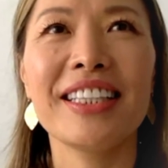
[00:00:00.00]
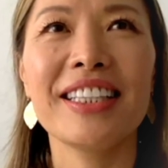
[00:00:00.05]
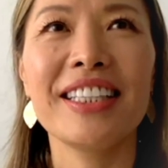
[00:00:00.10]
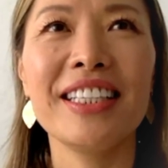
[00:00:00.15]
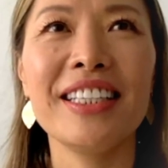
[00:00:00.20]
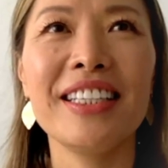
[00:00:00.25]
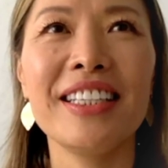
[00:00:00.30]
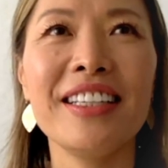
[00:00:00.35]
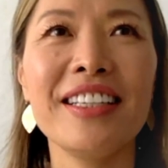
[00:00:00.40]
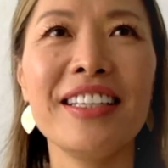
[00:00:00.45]

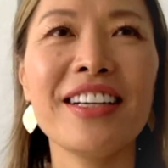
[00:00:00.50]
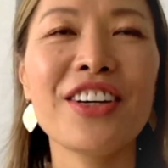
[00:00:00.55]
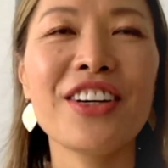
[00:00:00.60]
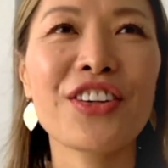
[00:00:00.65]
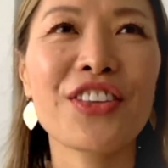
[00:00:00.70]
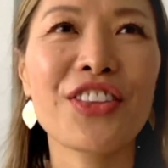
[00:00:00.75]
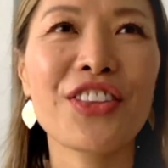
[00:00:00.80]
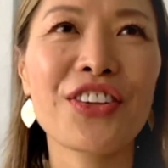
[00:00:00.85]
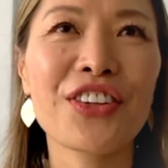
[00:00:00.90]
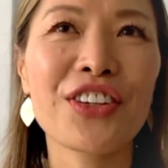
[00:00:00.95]

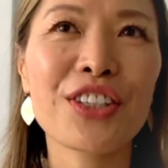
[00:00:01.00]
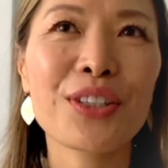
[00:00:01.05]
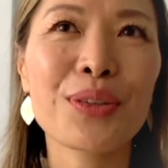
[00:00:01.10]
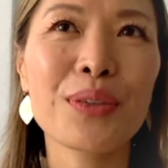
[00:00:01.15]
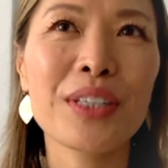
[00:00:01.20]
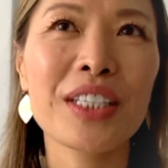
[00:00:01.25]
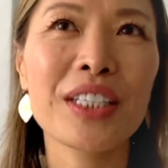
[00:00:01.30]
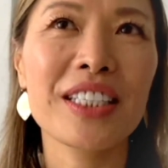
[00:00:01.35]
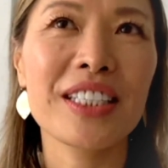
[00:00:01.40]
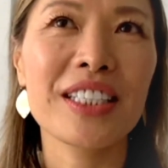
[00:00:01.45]
The third
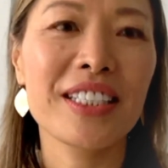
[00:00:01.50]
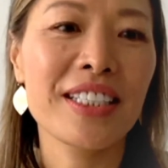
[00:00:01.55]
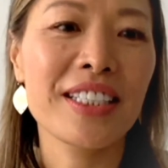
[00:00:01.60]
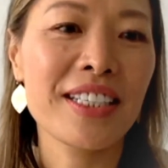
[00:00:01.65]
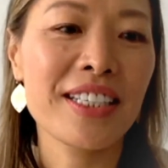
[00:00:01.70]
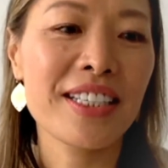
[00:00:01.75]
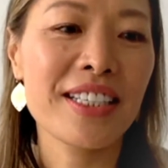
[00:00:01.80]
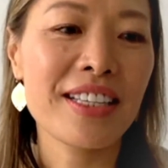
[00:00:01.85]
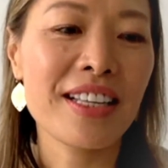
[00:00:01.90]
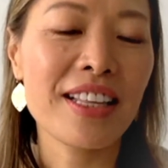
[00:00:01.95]
one
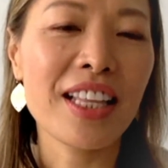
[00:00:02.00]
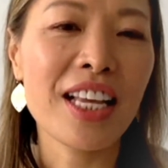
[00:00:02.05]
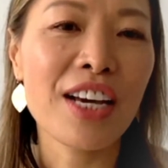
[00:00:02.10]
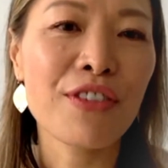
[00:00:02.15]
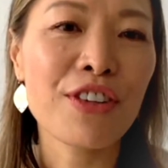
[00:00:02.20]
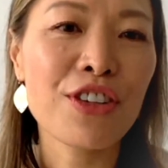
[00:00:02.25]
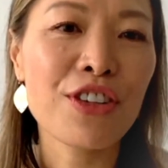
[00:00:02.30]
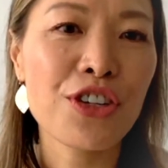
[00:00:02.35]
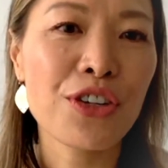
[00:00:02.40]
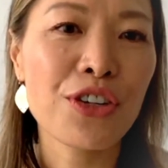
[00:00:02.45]
is
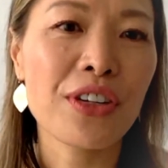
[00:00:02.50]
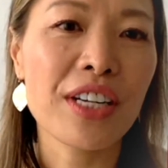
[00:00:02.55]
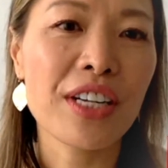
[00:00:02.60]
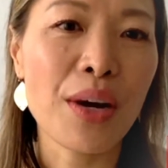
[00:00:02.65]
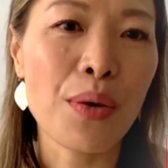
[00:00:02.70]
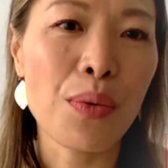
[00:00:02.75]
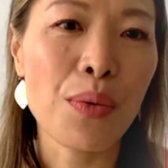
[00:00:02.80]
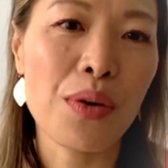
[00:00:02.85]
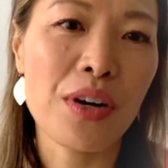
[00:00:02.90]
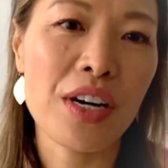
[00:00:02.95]
leverage your
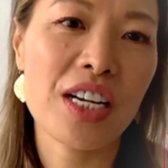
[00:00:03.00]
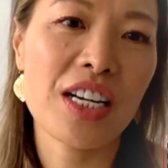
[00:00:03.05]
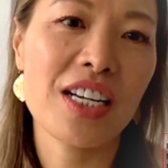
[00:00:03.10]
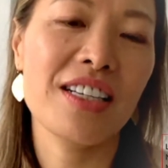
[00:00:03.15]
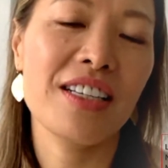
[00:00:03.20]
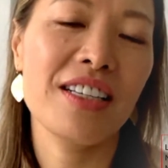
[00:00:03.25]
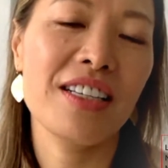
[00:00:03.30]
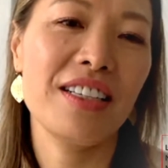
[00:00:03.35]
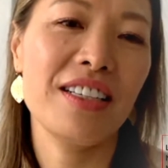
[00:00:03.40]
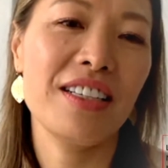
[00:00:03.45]
network.
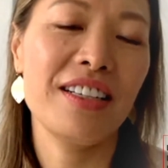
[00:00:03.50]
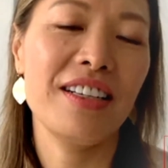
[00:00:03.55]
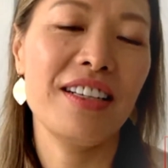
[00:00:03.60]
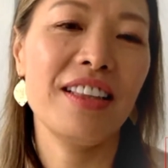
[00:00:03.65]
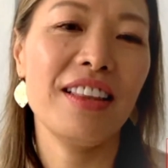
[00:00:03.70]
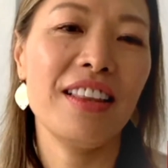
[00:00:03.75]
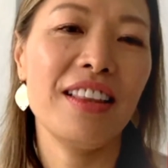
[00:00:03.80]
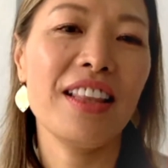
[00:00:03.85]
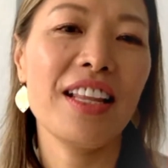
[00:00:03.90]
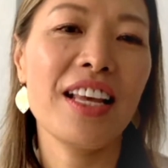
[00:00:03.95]

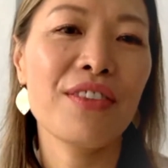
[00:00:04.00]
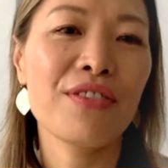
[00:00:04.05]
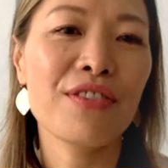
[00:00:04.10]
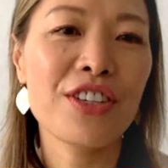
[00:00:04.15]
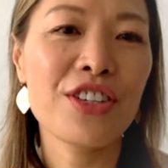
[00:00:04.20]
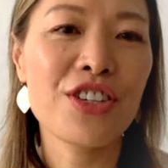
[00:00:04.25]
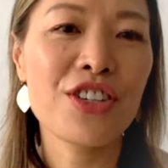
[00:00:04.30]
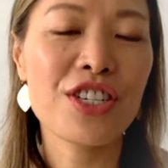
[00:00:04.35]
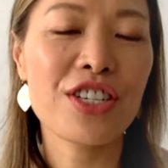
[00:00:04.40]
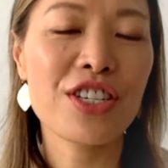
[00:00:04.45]

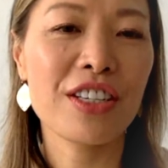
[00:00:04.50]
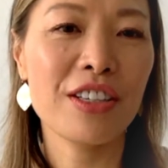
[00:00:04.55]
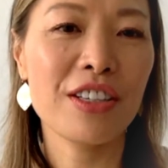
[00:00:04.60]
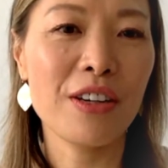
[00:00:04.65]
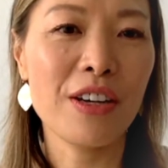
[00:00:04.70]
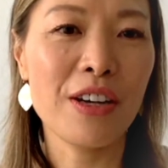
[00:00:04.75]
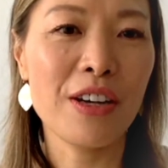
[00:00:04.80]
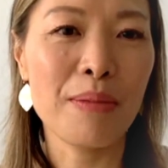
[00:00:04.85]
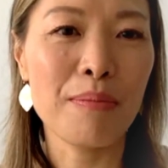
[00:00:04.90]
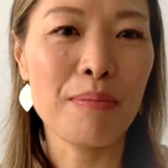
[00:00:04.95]
Leverage
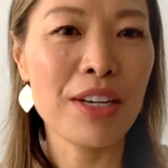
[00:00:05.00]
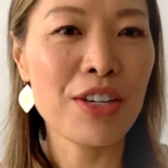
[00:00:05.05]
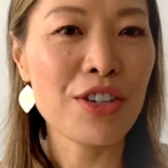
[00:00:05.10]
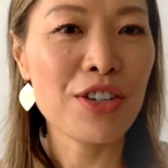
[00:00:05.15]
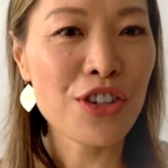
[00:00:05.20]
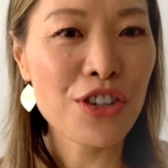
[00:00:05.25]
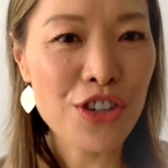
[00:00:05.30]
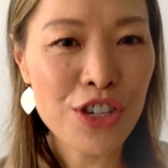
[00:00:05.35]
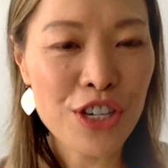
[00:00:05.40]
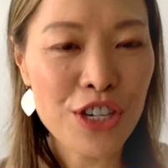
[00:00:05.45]

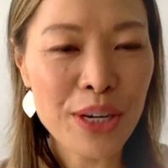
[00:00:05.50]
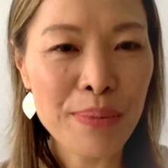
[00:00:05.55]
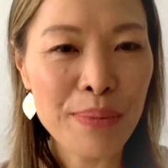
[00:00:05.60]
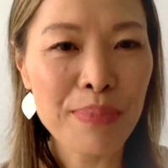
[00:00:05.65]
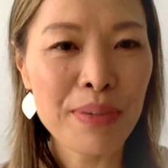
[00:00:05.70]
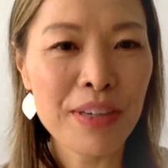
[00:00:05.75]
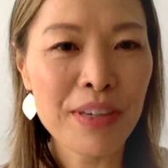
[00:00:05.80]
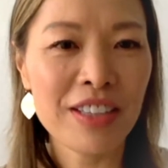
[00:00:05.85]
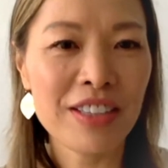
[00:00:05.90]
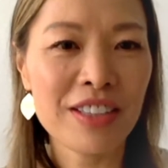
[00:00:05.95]
mentorship
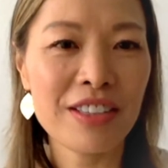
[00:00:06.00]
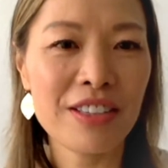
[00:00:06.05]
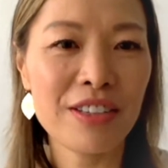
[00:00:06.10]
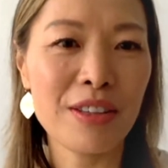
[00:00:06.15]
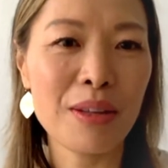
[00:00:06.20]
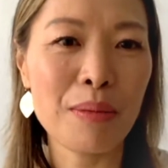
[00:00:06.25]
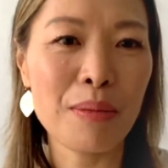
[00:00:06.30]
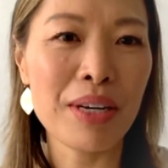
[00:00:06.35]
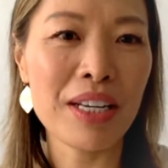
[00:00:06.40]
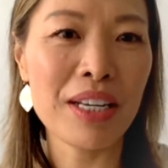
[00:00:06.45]
to
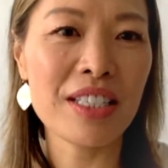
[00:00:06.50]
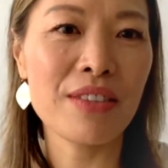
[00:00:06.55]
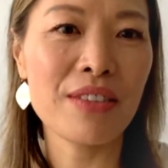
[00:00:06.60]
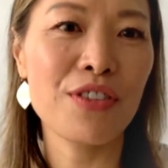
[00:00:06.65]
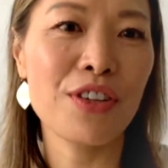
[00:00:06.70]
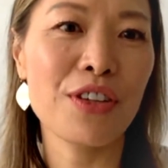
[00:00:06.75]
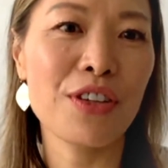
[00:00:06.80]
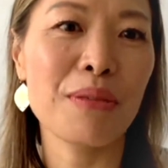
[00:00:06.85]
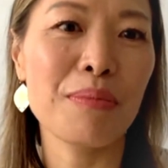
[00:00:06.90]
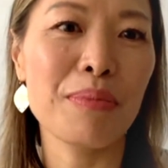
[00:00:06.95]
the best of
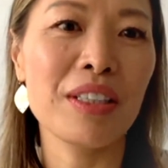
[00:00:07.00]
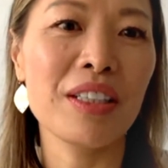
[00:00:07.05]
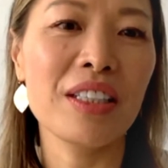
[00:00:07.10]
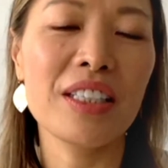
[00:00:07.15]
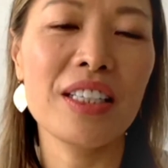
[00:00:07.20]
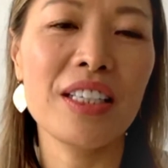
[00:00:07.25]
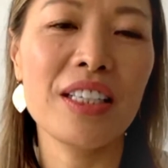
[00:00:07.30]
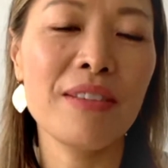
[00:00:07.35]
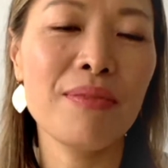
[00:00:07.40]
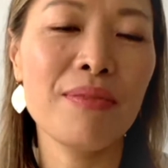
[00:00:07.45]
your
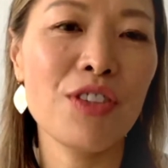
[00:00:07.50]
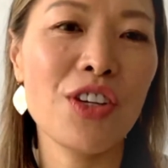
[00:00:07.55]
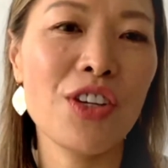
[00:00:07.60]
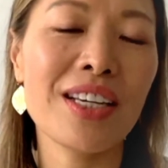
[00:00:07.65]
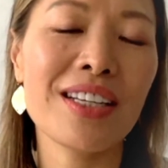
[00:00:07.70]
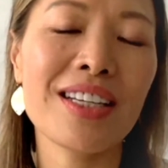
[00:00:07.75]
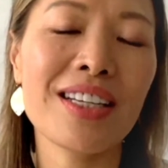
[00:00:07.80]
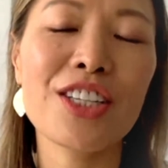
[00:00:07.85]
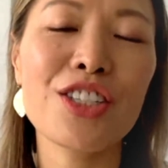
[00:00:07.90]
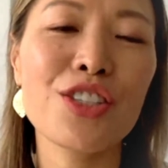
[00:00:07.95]
ability. You
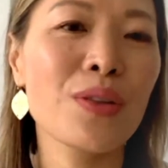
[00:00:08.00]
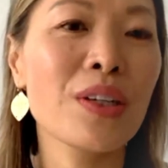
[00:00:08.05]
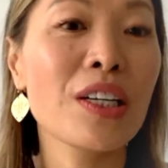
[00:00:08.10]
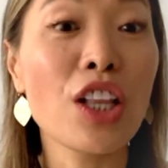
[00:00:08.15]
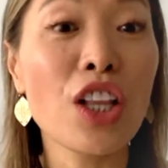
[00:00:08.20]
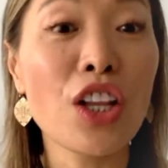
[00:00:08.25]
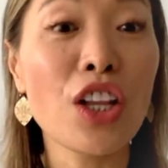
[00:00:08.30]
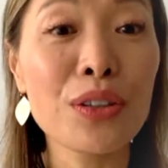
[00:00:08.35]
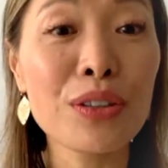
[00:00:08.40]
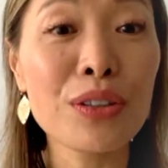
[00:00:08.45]
cannot do it
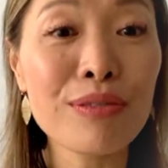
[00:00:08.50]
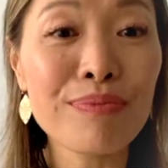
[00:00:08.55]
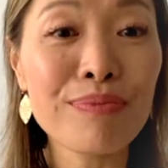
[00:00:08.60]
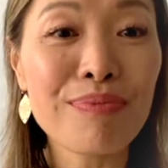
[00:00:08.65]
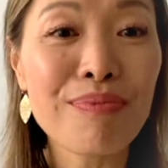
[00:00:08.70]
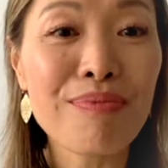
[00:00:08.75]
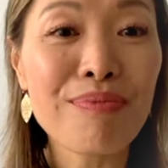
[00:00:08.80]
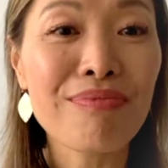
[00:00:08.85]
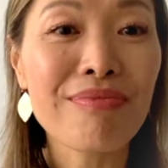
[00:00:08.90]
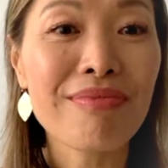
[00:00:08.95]
alone.
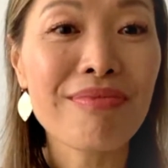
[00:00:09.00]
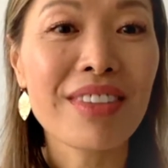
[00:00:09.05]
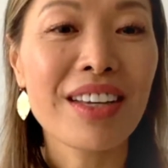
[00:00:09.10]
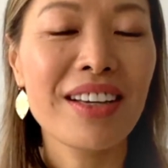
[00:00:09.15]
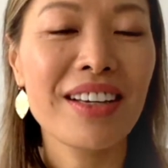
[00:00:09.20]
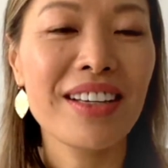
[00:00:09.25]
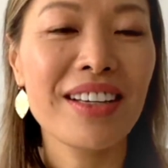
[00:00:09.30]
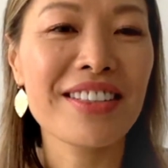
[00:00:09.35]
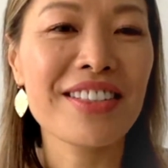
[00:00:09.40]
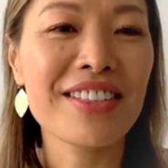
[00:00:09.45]
And